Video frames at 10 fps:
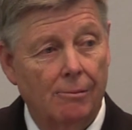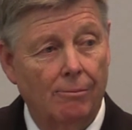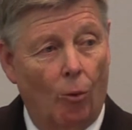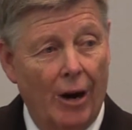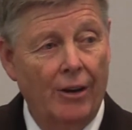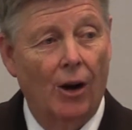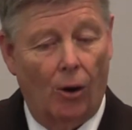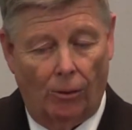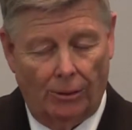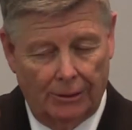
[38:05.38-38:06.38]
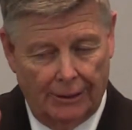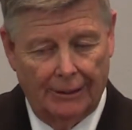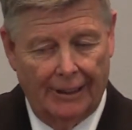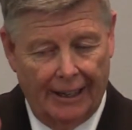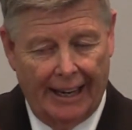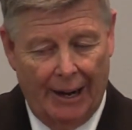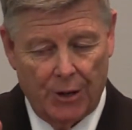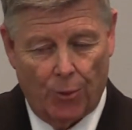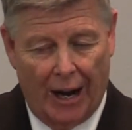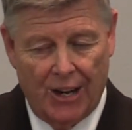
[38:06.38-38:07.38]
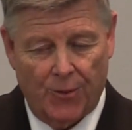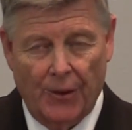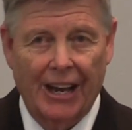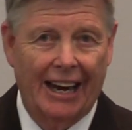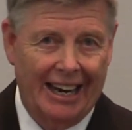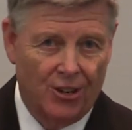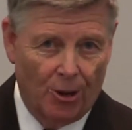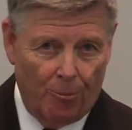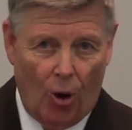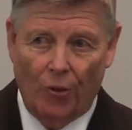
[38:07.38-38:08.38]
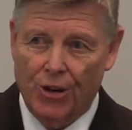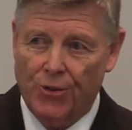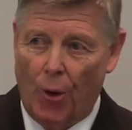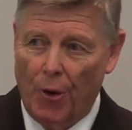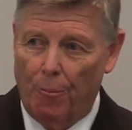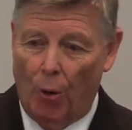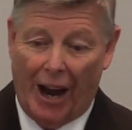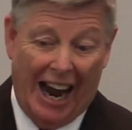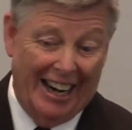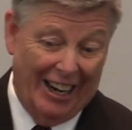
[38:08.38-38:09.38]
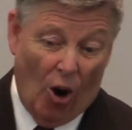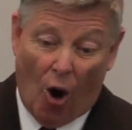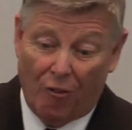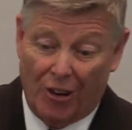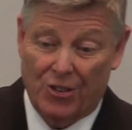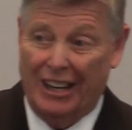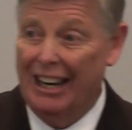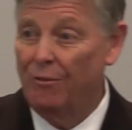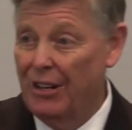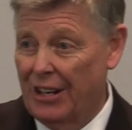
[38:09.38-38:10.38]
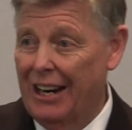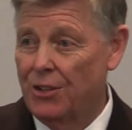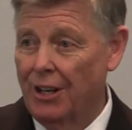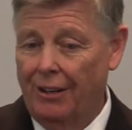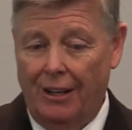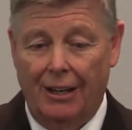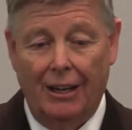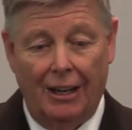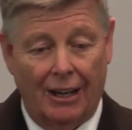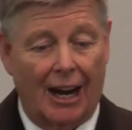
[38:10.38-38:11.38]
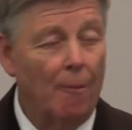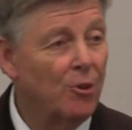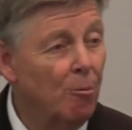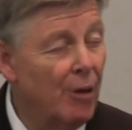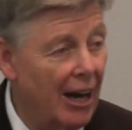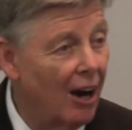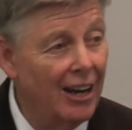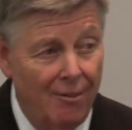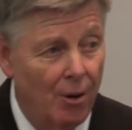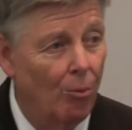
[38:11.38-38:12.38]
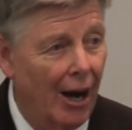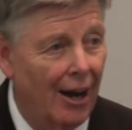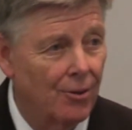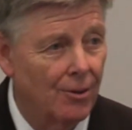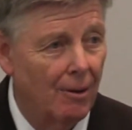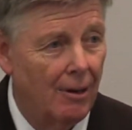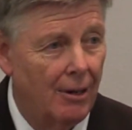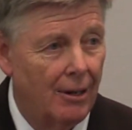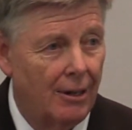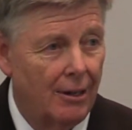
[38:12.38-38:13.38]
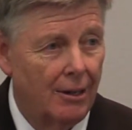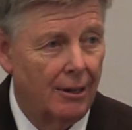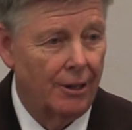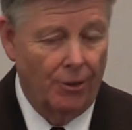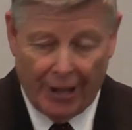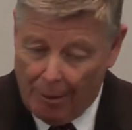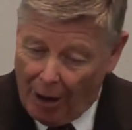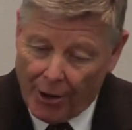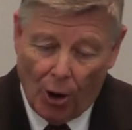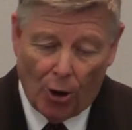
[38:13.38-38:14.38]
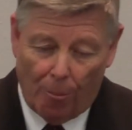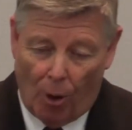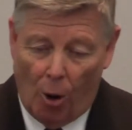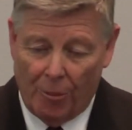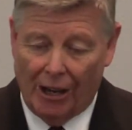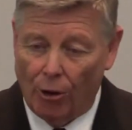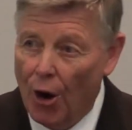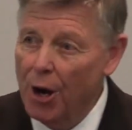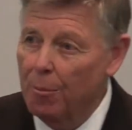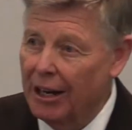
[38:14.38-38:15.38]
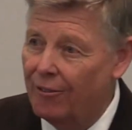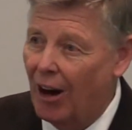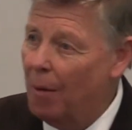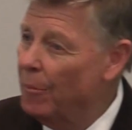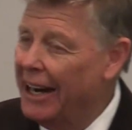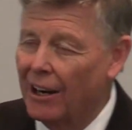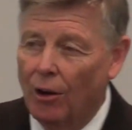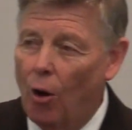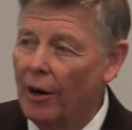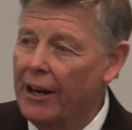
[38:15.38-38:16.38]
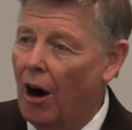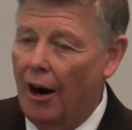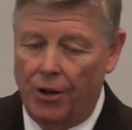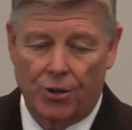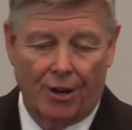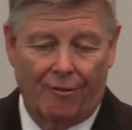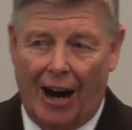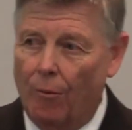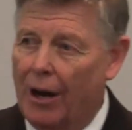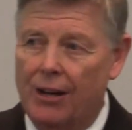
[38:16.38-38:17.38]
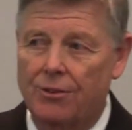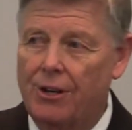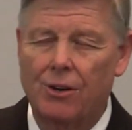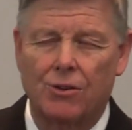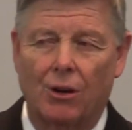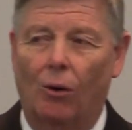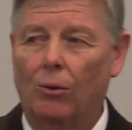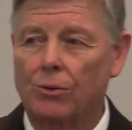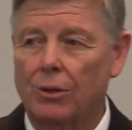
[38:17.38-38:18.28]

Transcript: We know he was raised from the dead. He's upon his throne upon high, and he offers the invitation Come to me, I'll give you rest. You take my yoke upon me and learn of me, for I'm meek and lowly in heart. You shall find rest for your souls.